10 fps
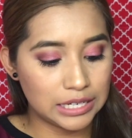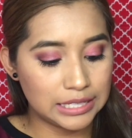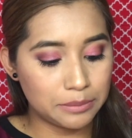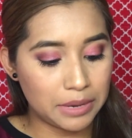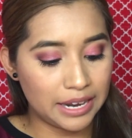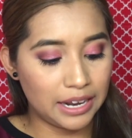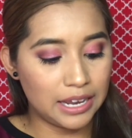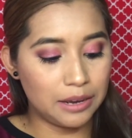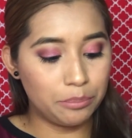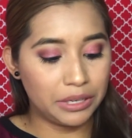
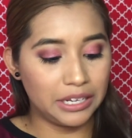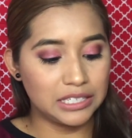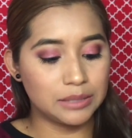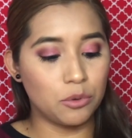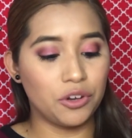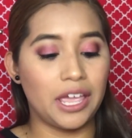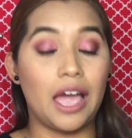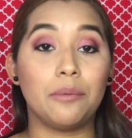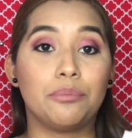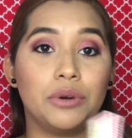Cosmetic Company Smoky
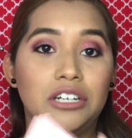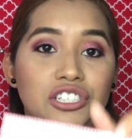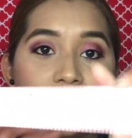Eye Brush